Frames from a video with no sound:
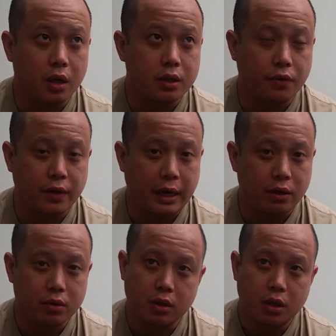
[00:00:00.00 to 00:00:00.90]
Tough it
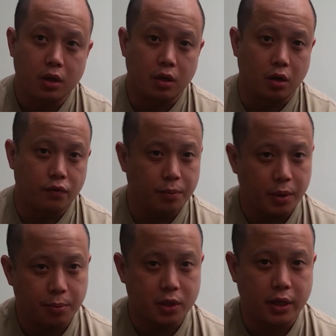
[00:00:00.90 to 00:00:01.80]
out, learn from
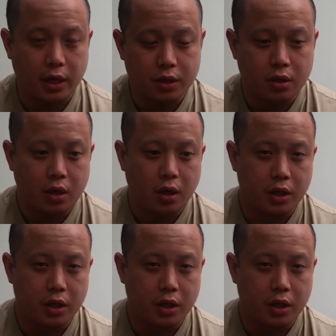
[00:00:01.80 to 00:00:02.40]
your mistakes.